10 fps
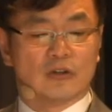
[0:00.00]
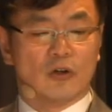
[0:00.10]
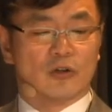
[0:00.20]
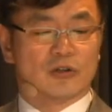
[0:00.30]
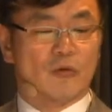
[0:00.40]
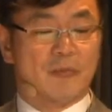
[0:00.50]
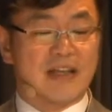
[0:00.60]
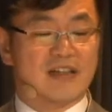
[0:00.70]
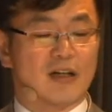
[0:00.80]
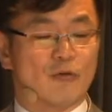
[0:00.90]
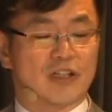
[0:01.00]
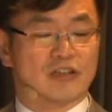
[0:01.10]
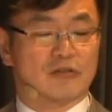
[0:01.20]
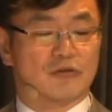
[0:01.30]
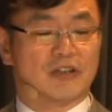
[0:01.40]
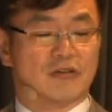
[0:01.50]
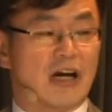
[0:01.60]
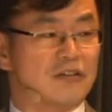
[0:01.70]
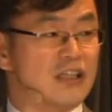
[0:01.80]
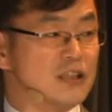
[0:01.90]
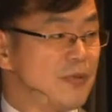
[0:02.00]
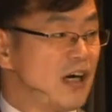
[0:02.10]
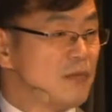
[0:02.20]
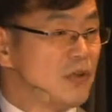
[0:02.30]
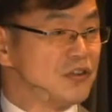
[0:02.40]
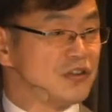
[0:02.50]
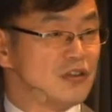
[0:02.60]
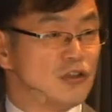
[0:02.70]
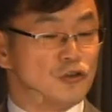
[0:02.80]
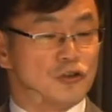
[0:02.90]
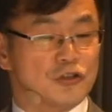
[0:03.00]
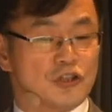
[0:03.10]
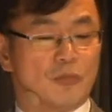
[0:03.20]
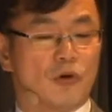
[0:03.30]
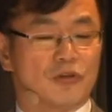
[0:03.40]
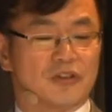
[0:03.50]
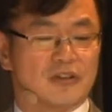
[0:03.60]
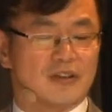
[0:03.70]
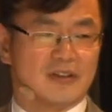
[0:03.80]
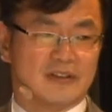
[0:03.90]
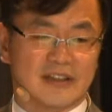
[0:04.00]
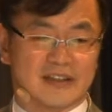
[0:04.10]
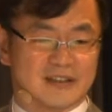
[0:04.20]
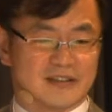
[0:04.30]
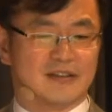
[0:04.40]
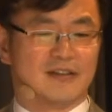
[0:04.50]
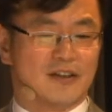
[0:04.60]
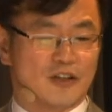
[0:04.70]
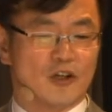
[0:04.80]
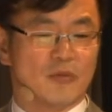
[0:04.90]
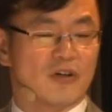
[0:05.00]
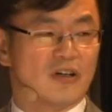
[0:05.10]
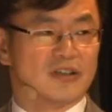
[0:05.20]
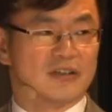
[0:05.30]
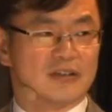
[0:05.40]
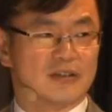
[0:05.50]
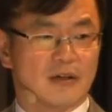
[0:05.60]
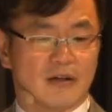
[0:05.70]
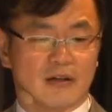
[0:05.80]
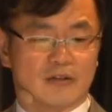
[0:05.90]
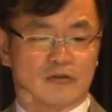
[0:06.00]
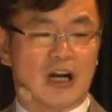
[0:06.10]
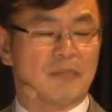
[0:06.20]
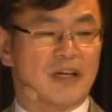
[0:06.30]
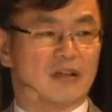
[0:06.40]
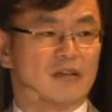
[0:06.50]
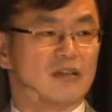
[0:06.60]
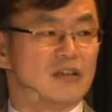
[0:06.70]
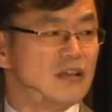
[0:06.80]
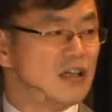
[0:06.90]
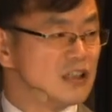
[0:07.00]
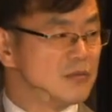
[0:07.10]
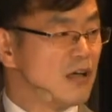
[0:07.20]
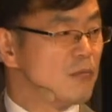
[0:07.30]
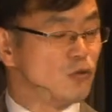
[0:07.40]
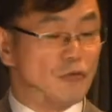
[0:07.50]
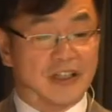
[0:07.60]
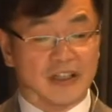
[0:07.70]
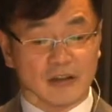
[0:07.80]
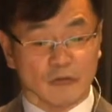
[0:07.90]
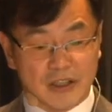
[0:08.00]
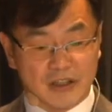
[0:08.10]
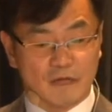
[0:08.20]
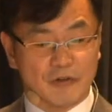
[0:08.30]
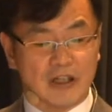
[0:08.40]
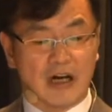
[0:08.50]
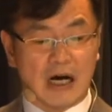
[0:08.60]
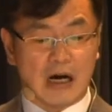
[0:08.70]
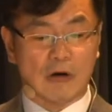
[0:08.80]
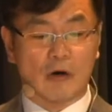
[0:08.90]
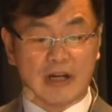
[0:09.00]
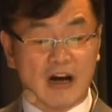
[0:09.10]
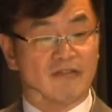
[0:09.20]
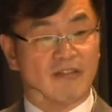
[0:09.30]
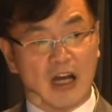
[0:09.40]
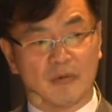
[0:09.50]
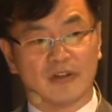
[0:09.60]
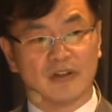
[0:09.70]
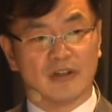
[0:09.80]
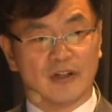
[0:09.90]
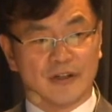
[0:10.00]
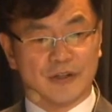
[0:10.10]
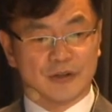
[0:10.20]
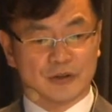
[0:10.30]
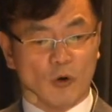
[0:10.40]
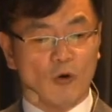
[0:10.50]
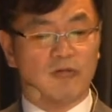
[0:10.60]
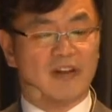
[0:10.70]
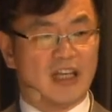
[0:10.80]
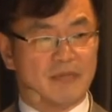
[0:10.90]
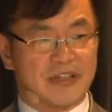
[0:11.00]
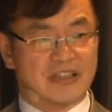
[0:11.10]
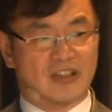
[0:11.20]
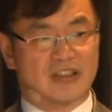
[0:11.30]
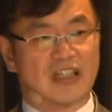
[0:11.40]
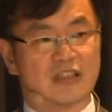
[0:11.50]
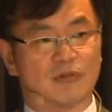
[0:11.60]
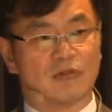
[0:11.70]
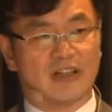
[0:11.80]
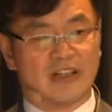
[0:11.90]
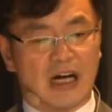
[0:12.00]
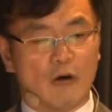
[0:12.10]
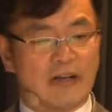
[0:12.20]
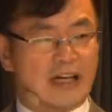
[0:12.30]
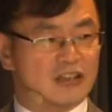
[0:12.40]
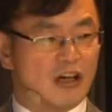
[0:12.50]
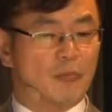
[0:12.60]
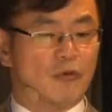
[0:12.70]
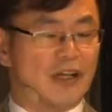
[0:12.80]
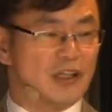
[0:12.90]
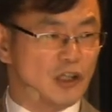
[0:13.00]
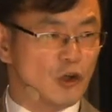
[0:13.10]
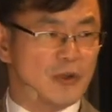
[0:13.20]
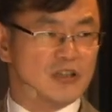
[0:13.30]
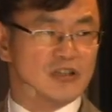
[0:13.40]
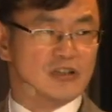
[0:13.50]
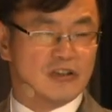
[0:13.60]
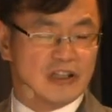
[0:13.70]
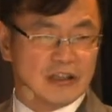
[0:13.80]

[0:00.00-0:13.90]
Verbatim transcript: So, so basically, we are, we are trying to experiment to support this humongous traffic experiment with, the, with, the, with the, uh, our dark fiber. So hopefully, if it is successful in our next upgrade, it will be just,